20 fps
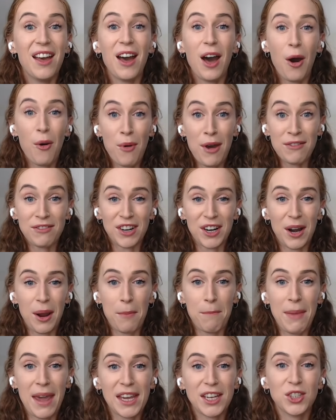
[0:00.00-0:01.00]
However,
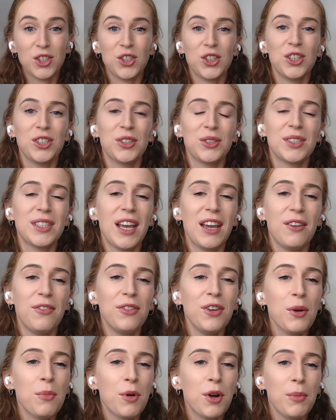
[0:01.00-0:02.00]
make sure to stay a
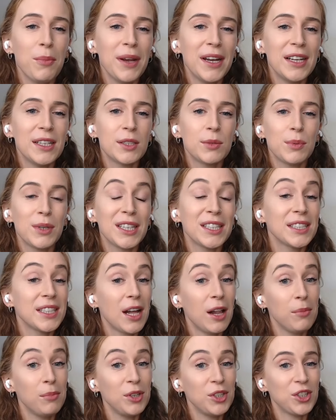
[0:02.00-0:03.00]
few more minutes because
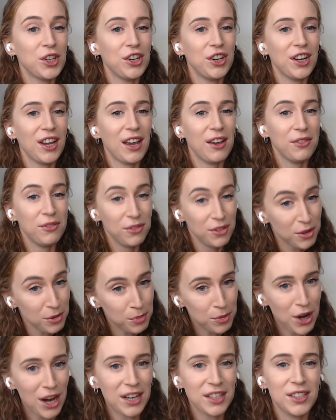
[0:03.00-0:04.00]
I'll be sharing a few
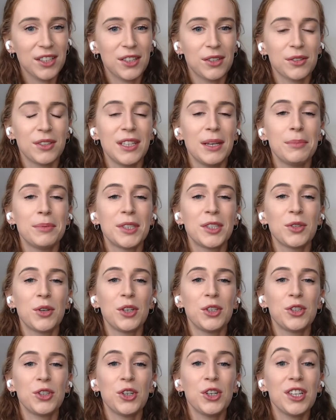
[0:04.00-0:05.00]
practical tips to
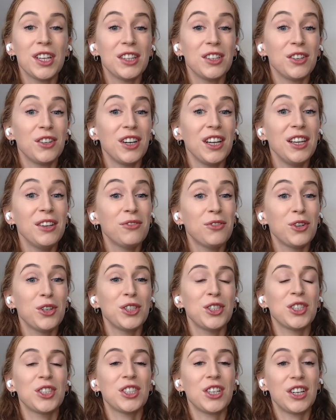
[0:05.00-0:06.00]
ensure that your
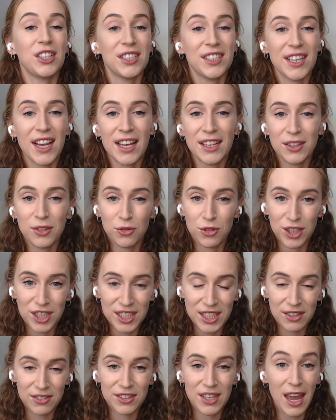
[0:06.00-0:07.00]
invoices are sent,
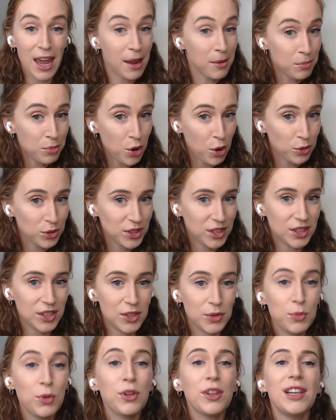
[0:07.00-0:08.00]
received, and processed
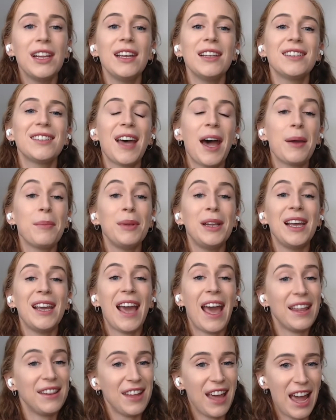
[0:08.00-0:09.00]
smoothly, timely,
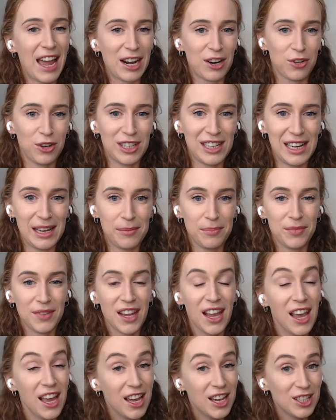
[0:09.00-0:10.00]
and accurately.
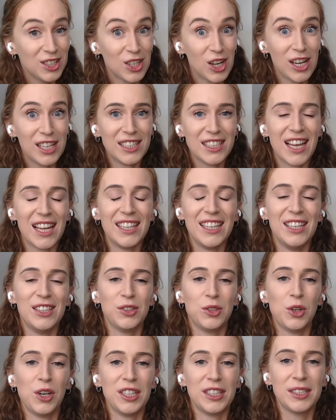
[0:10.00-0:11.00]
So let's get
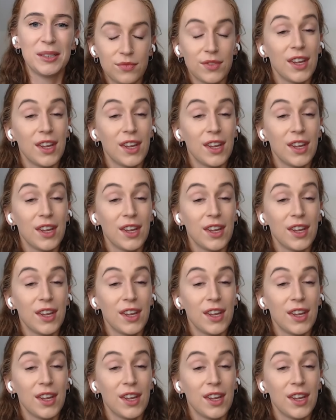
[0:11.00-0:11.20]
into it.